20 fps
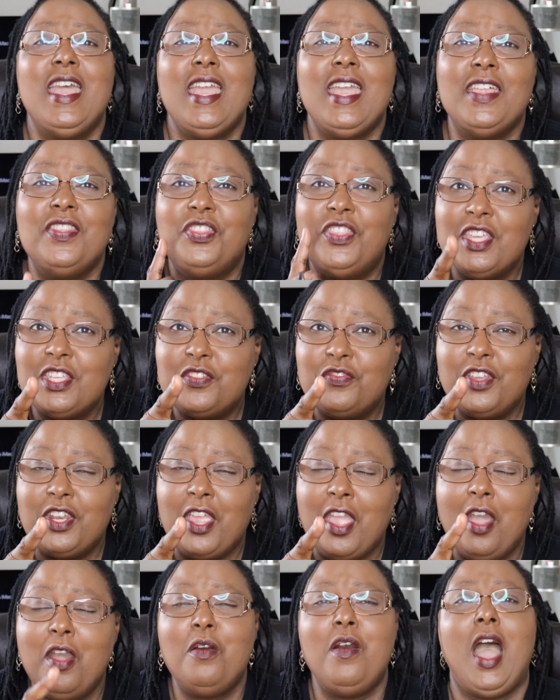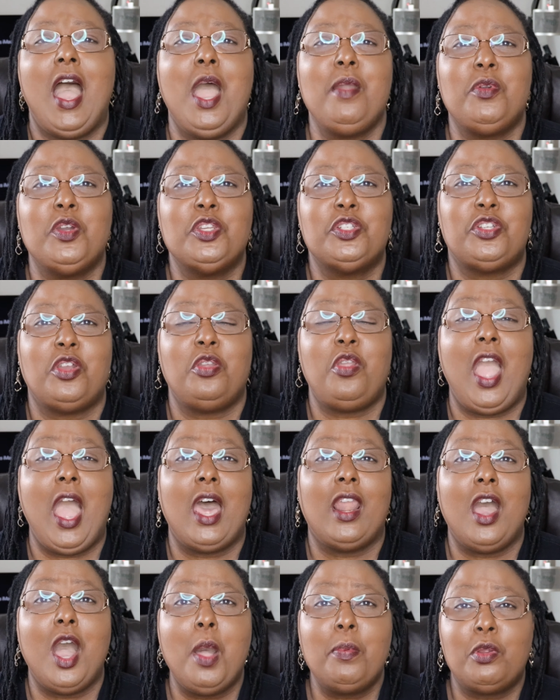In this video, I'm going to show you
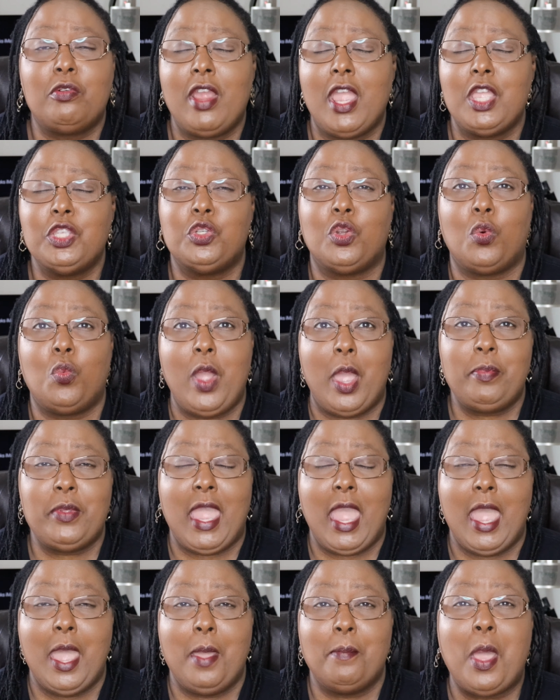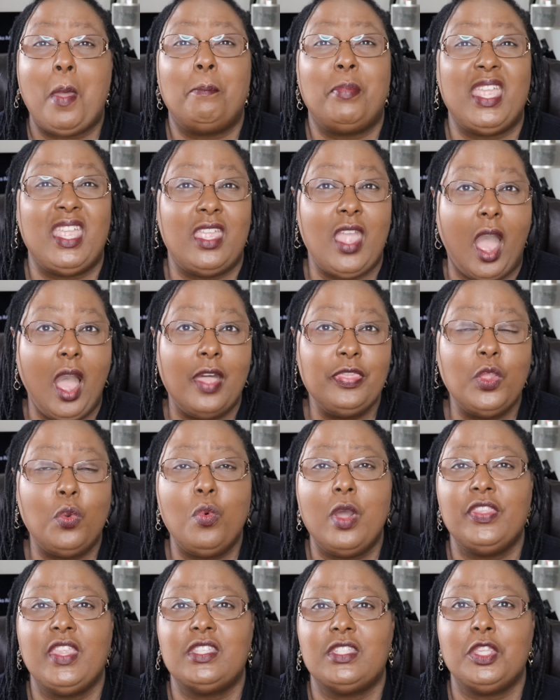how to upgrade your webcam beyond the
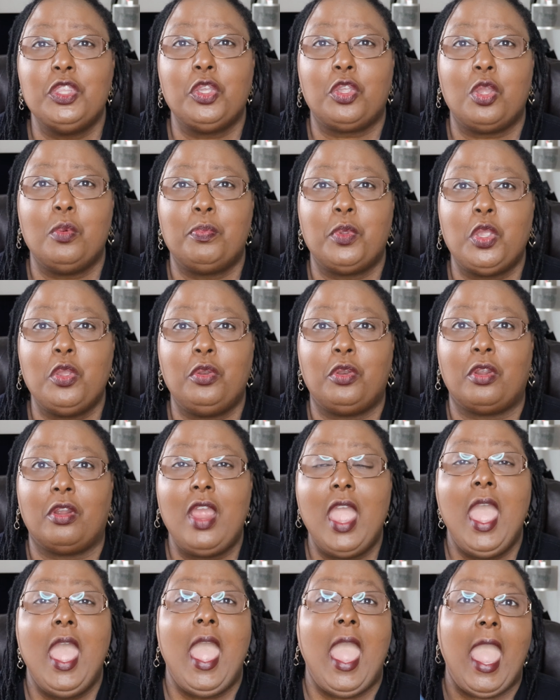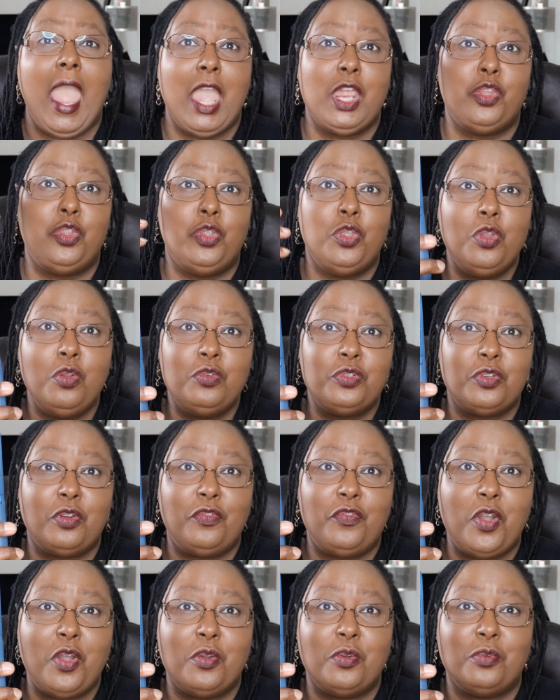one that's in the computer and use your
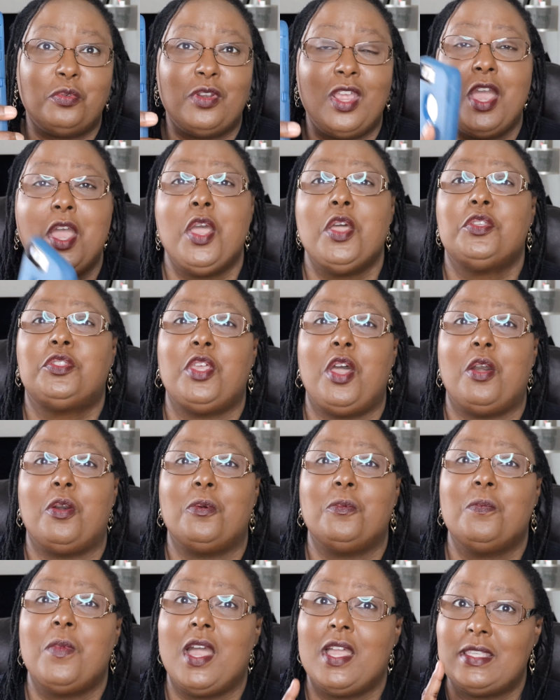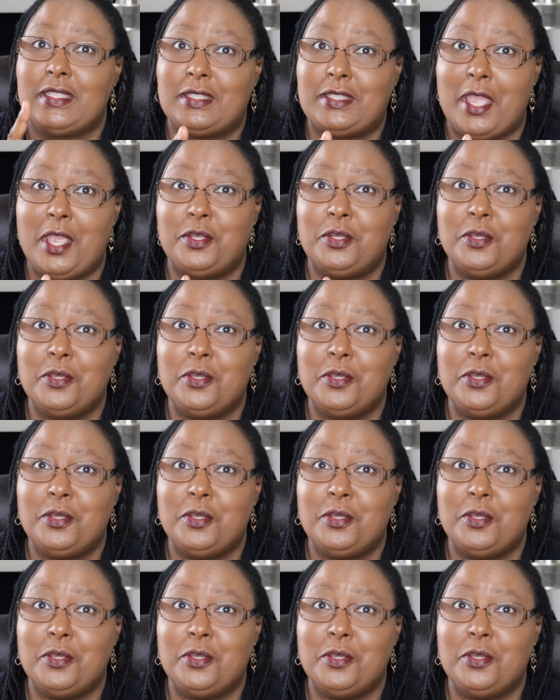phone. So, stay